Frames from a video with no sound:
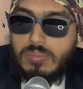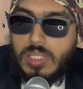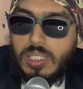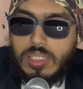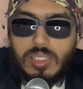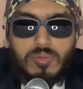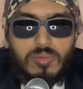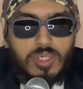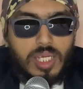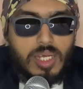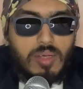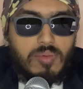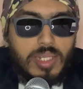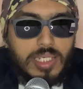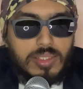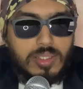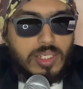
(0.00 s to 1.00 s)
I think we
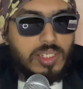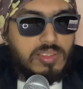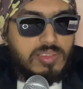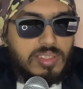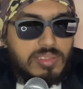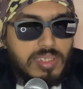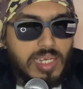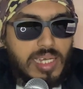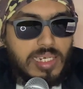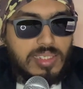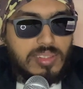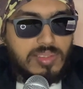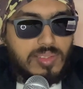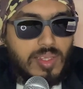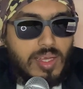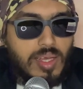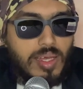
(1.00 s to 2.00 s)
have like 36
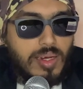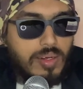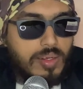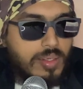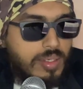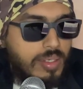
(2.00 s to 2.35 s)
islands there.